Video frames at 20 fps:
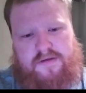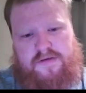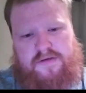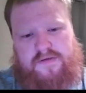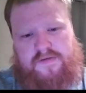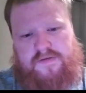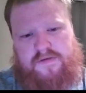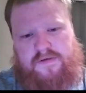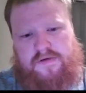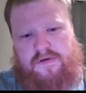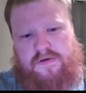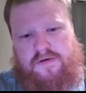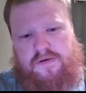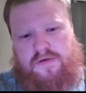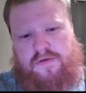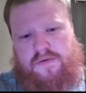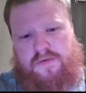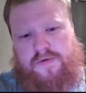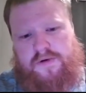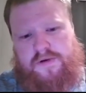
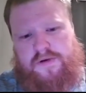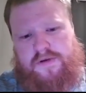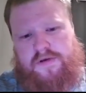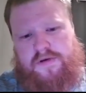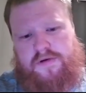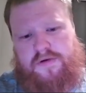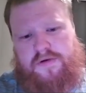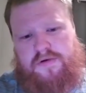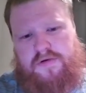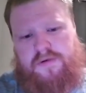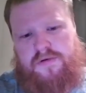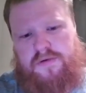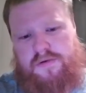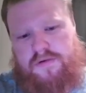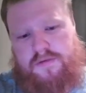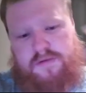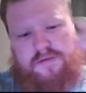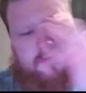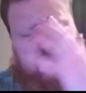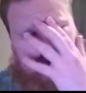So we're gonna go
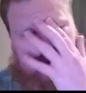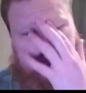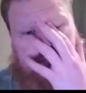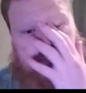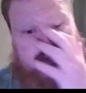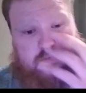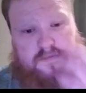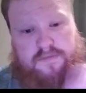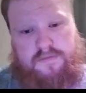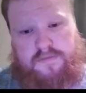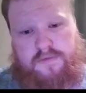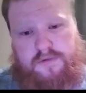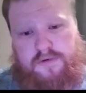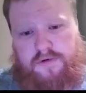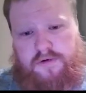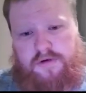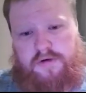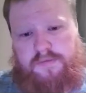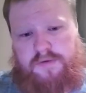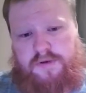
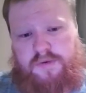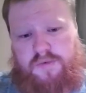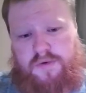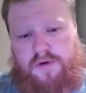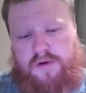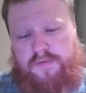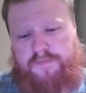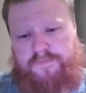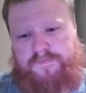b1.